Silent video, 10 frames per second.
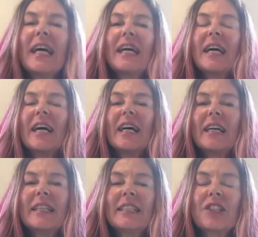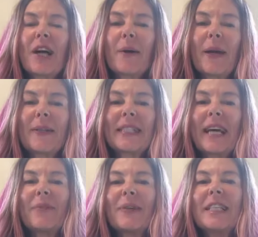uh, Xiaoyao
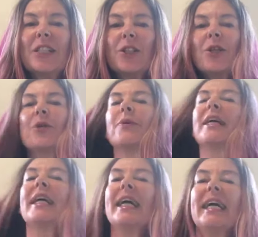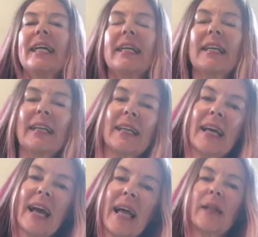San really do? It
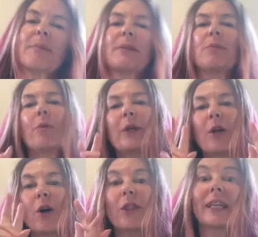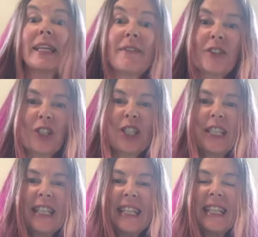helps what we call the liver
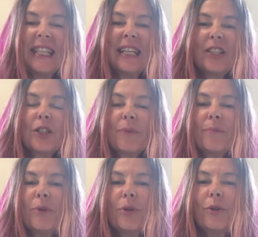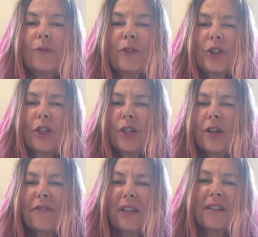qi to move. So you know
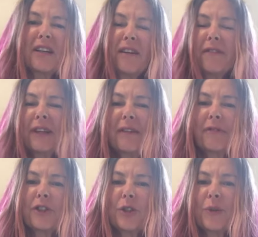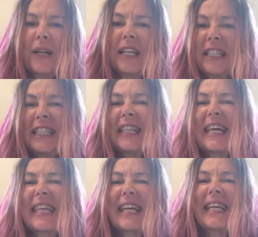if you're feeling frustrated and you get
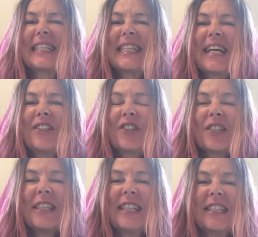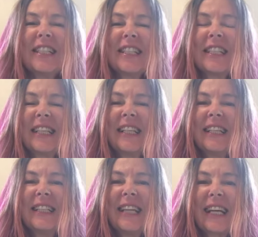that like tension in your
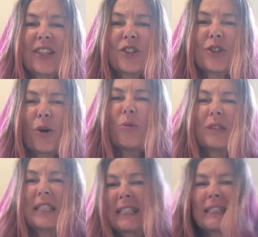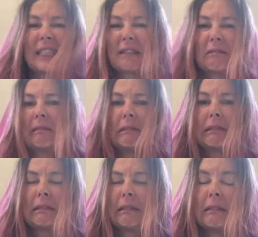neck and shoulders and like
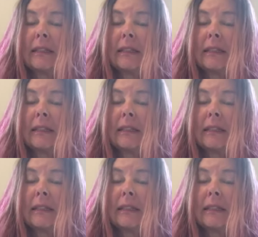ah,